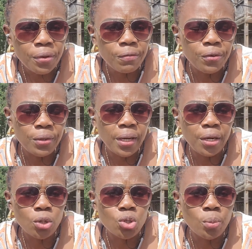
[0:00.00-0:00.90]
if you
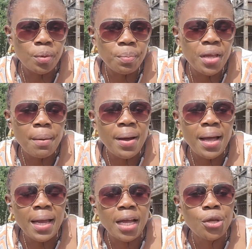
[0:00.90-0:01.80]
cannot drop the
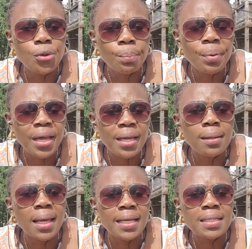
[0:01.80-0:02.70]
PMI, can you pay
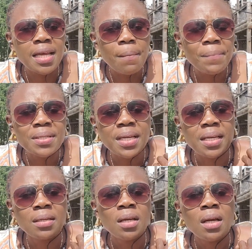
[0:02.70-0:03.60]
like
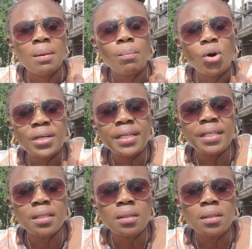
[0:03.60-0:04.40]
10% monthly?